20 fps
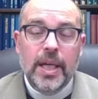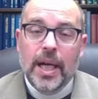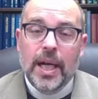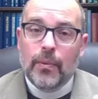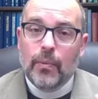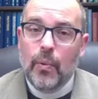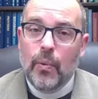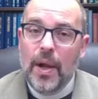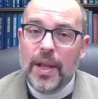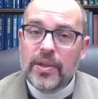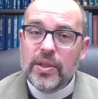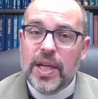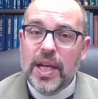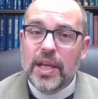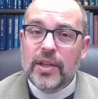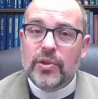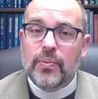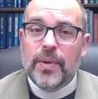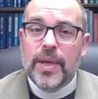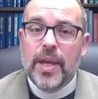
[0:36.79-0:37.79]
On
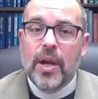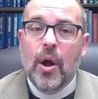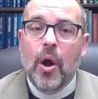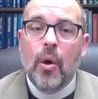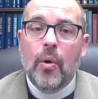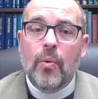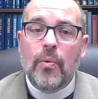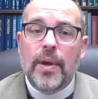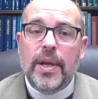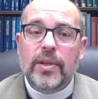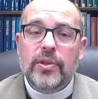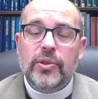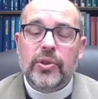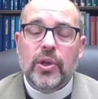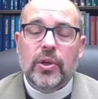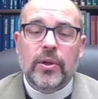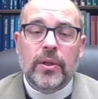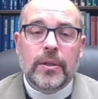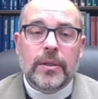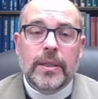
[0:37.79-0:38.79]
Wednesdays, we always
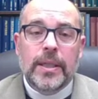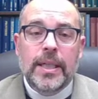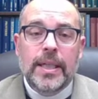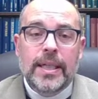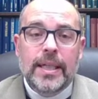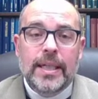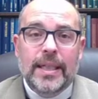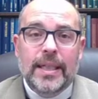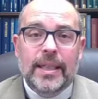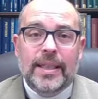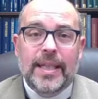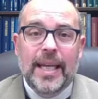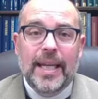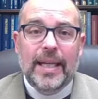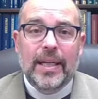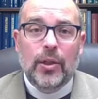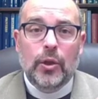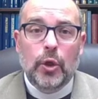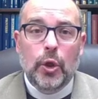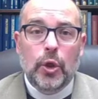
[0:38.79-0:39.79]
are
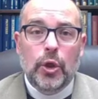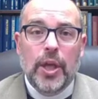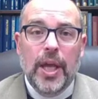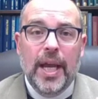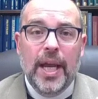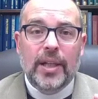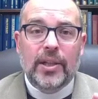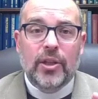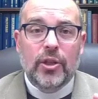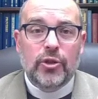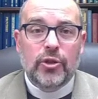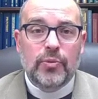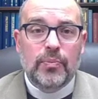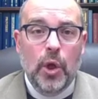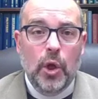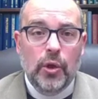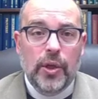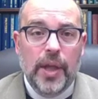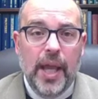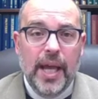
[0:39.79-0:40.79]
taking a look at the
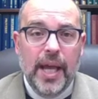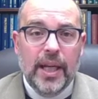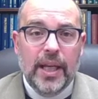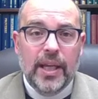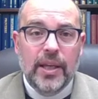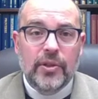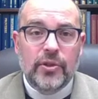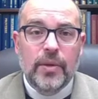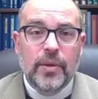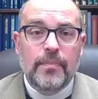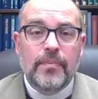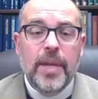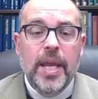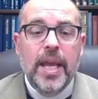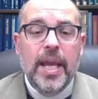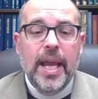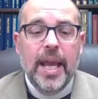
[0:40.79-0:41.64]
small catechism,